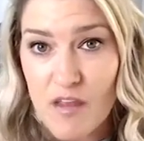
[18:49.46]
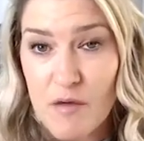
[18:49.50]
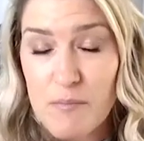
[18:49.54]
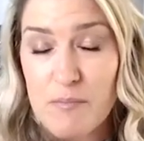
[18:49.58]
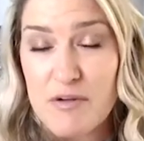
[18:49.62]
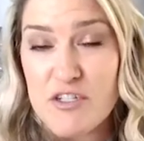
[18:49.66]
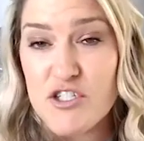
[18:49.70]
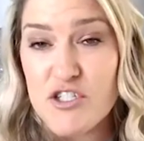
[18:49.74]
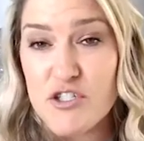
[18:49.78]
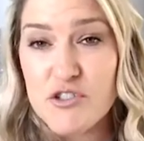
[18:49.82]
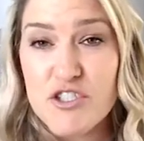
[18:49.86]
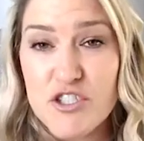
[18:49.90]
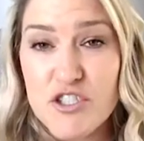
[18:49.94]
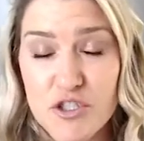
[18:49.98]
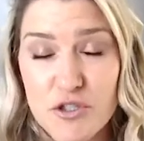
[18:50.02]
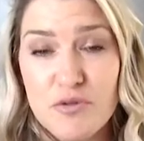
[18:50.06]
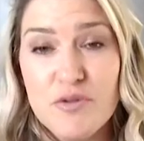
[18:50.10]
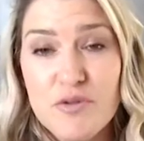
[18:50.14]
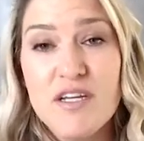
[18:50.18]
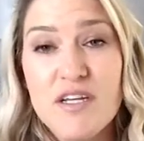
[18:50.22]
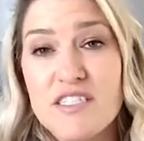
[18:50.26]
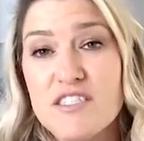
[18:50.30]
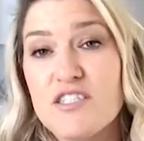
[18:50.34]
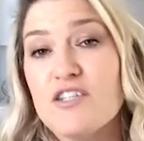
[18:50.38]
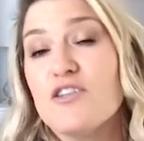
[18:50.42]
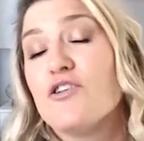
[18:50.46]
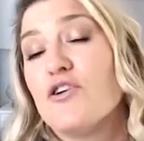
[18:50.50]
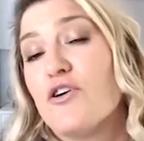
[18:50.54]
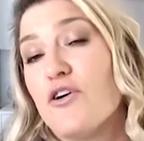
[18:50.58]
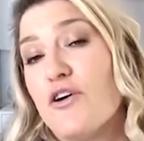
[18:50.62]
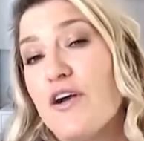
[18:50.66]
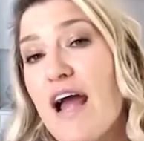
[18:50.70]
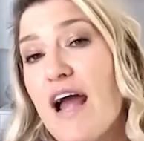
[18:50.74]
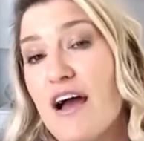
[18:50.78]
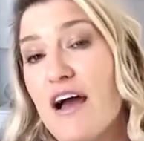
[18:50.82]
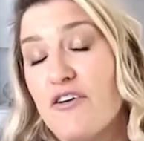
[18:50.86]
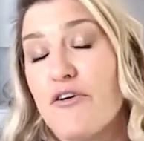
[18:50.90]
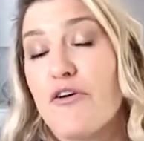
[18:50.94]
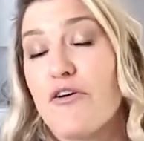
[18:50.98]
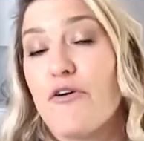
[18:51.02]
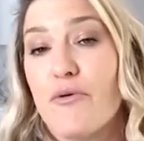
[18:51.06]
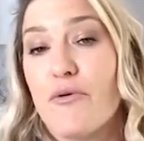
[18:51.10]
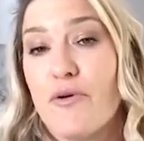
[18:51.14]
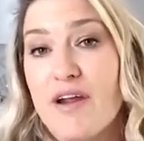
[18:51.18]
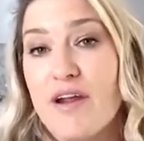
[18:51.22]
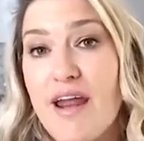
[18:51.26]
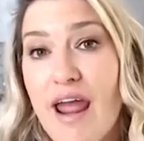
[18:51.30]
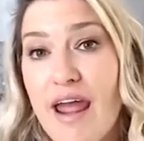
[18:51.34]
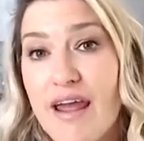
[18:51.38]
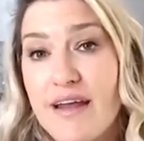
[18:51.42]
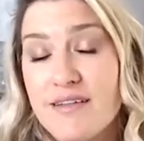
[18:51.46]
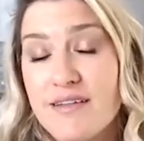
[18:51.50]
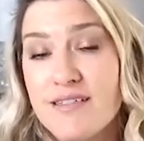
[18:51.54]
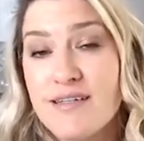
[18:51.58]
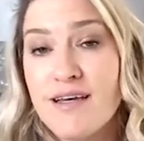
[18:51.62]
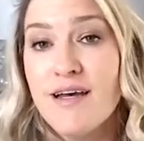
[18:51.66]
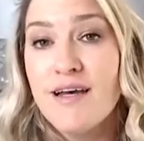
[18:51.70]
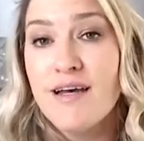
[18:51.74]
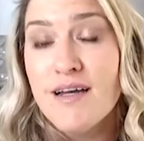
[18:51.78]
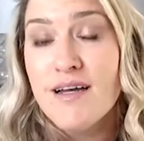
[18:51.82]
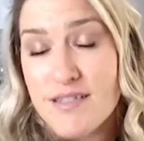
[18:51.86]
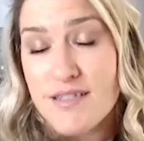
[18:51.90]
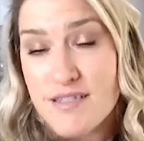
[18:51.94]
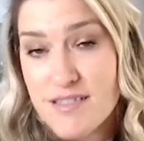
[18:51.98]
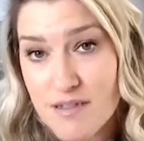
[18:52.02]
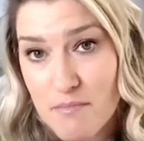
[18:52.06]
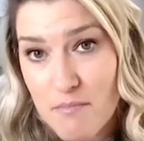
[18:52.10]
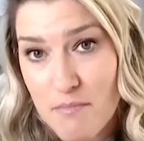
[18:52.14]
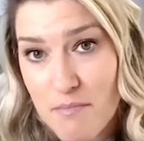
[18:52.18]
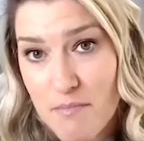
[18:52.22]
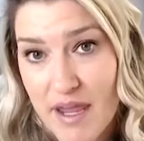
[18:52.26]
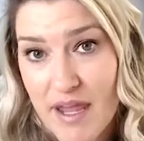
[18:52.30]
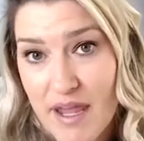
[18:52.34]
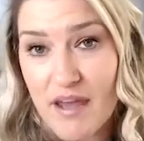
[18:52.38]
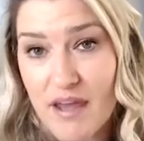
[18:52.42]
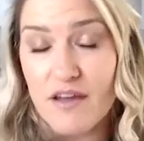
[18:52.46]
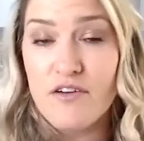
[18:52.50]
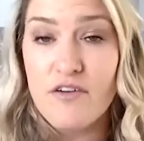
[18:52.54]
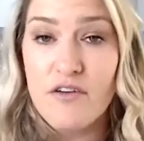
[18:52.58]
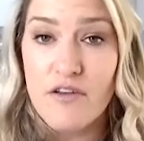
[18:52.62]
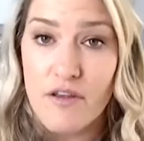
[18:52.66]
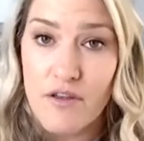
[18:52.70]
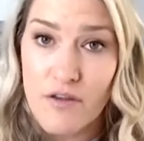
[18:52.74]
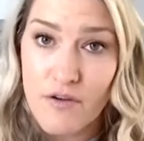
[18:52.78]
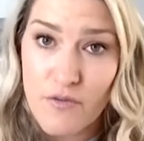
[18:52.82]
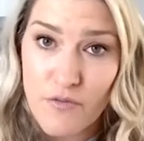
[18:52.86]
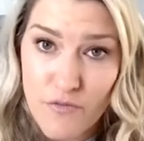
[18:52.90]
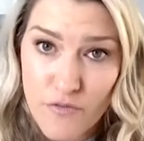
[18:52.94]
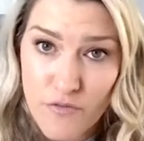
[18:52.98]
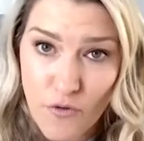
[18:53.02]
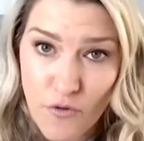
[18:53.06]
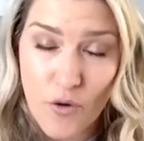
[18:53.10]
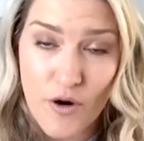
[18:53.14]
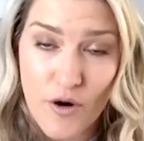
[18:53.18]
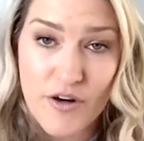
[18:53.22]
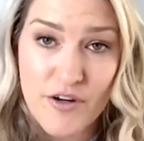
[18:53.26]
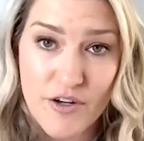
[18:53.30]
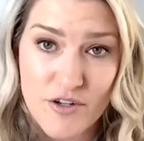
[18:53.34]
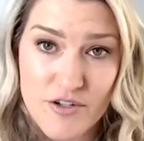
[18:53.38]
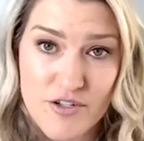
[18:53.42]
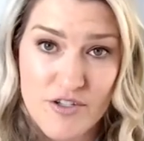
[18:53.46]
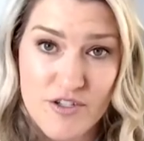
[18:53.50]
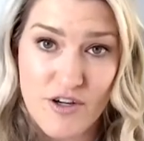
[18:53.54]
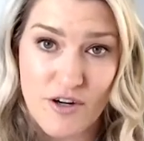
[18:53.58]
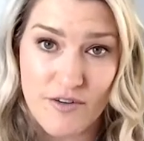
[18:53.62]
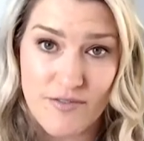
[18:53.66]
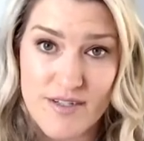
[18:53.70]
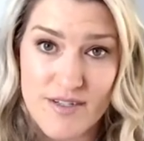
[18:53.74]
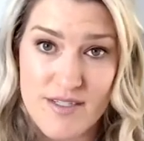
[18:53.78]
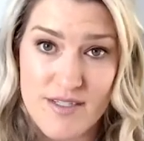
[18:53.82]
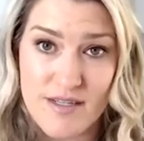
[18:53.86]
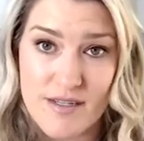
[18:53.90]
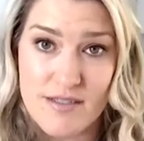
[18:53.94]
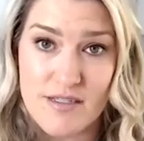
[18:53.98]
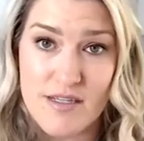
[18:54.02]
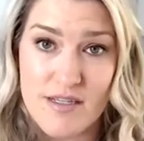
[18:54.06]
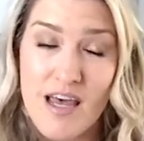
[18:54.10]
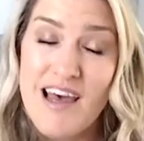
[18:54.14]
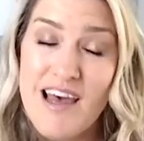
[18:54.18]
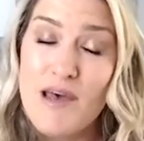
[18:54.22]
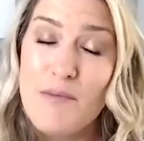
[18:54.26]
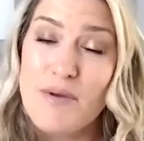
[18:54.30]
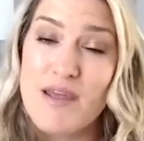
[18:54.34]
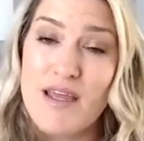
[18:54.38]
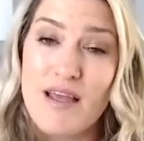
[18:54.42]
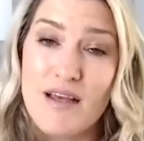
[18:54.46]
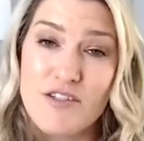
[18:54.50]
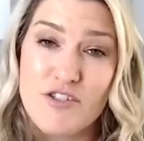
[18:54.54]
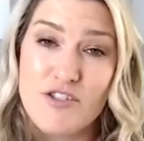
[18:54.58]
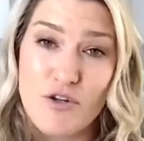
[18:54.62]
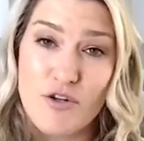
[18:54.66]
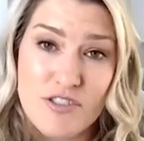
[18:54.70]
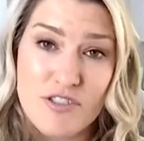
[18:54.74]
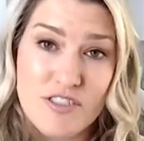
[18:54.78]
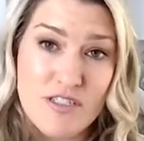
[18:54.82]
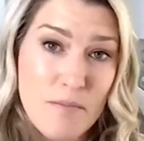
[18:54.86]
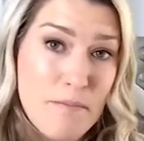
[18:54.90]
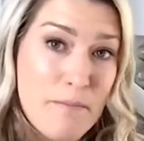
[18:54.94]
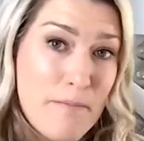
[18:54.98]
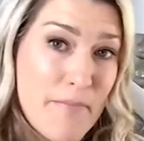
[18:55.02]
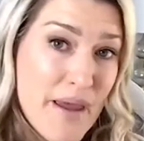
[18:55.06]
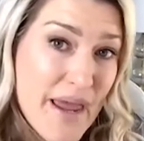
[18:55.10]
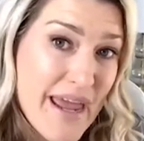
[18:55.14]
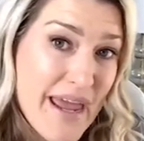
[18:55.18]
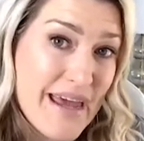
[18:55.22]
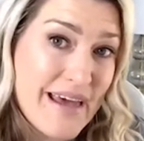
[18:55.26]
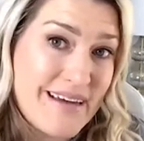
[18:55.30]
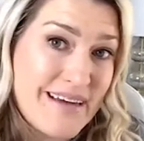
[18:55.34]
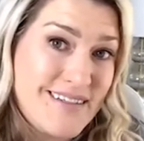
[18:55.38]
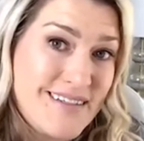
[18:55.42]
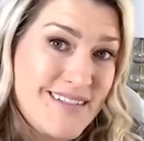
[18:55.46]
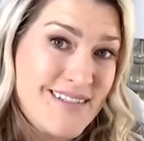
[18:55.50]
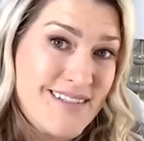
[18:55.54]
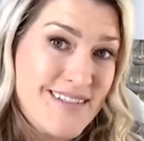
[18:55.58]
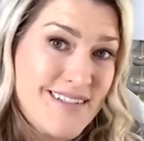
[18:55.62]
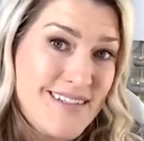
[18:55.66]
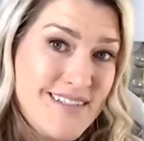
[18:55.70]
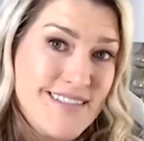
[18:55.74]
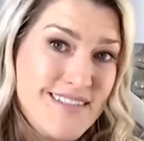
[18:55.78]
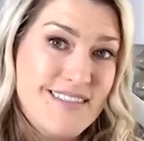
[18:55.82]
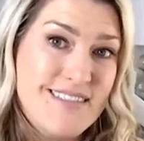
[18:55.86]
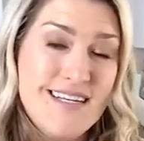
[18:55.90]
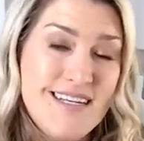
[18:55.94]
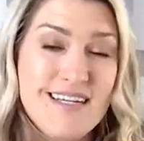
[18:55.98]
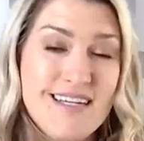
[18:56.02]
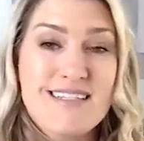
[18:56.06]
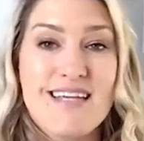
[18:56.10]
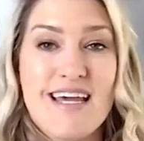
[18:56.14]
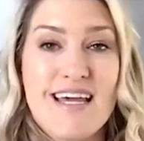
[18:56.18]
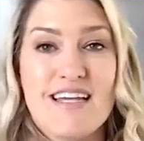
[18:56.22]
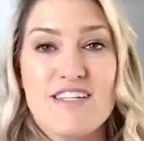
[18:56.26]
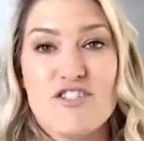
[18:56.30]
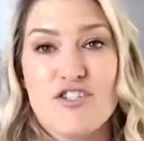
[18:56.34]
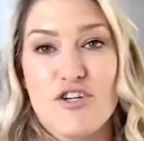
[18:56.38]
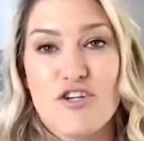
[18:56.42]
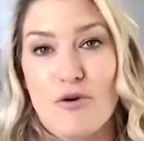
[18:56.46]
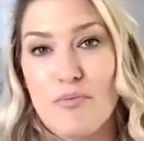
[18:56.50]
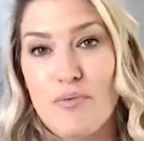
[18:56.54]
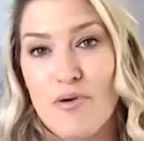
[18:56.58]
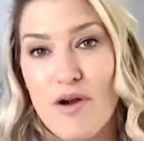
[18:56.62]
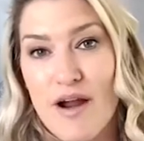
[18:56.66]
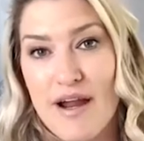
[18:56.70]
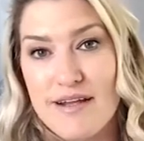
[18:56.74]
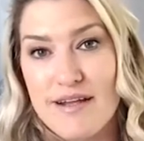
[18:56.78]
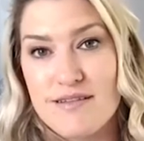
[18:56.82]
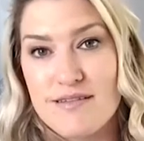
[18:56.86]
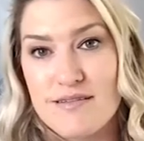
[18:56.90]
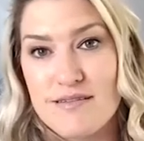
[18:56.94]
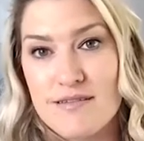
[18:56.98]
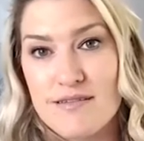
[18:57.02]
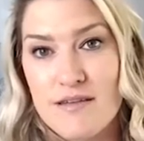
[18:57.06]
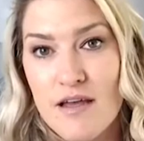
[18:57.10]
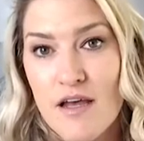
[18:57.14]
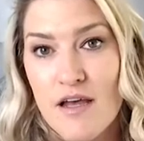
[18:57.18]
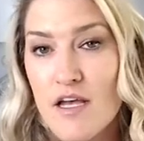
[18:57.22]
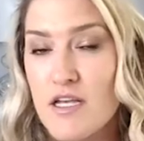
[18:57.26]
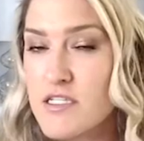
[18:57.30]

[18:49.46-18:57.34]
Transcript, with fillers: but you do need to learn how to create demand for your services because your demand dictates your price.